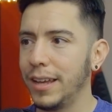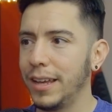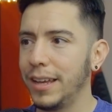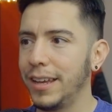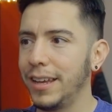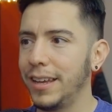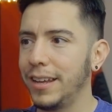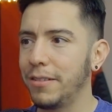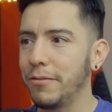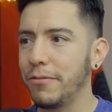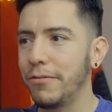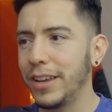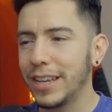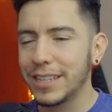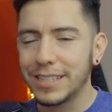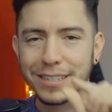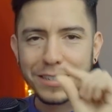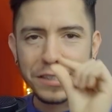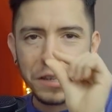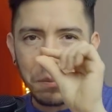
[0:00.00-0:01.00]
it
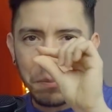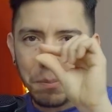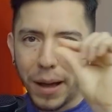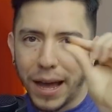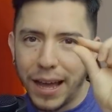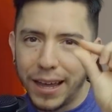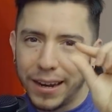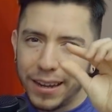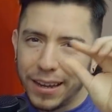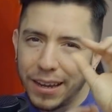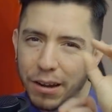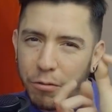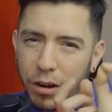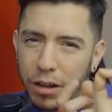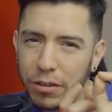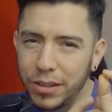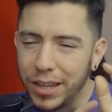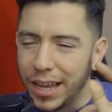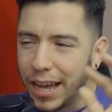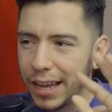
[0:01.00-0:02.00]
fixes the padding
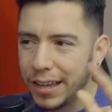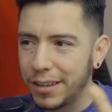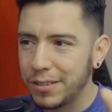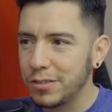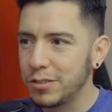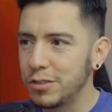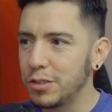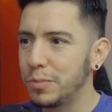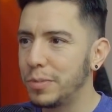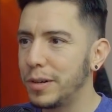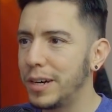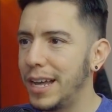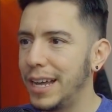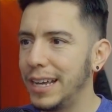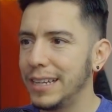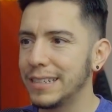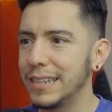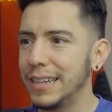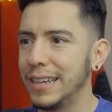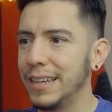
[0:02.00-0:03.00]
around the icon super
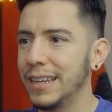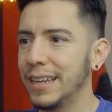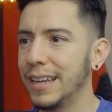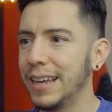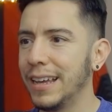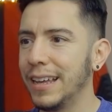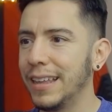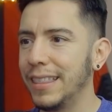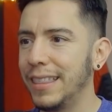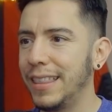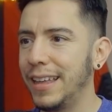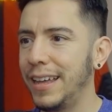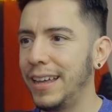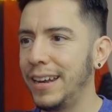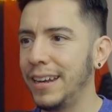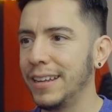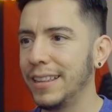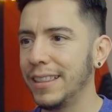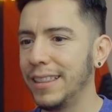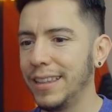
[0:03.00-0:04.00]
nicely.
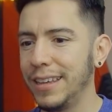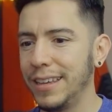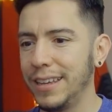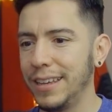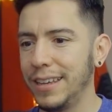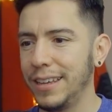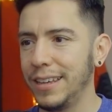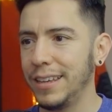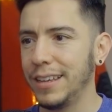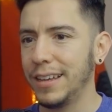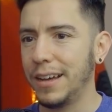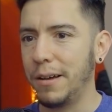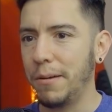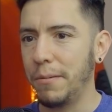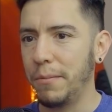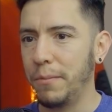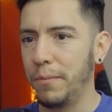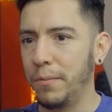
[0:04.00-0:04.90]
Then the